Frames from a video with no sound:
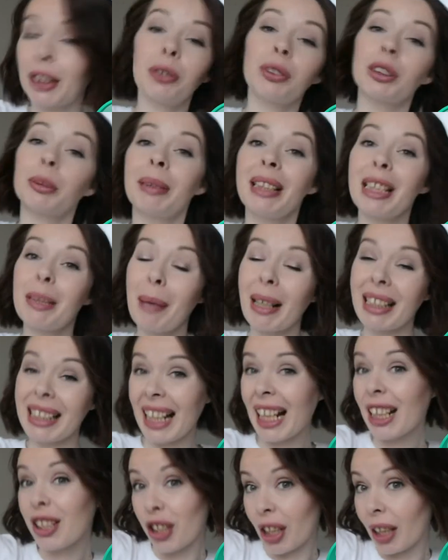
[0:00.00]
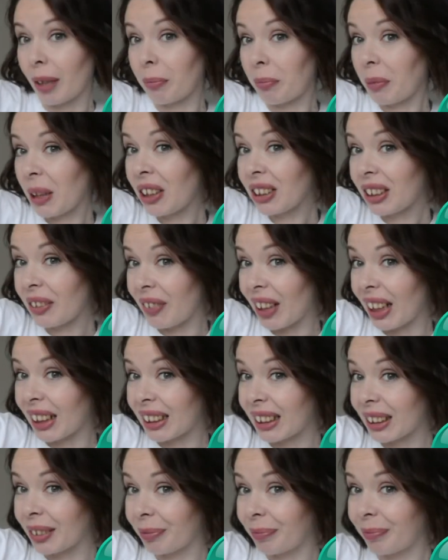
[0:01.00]
calls me Inspector Gadget because of
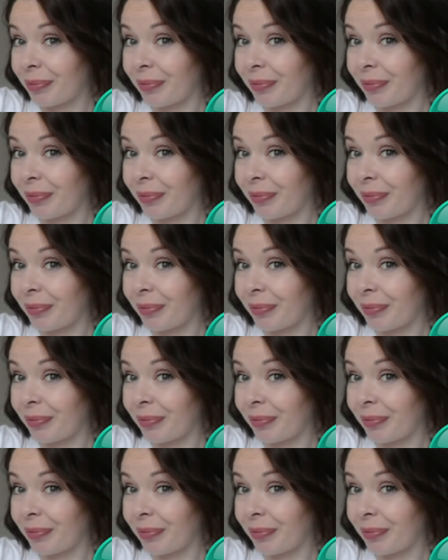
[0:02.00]
this.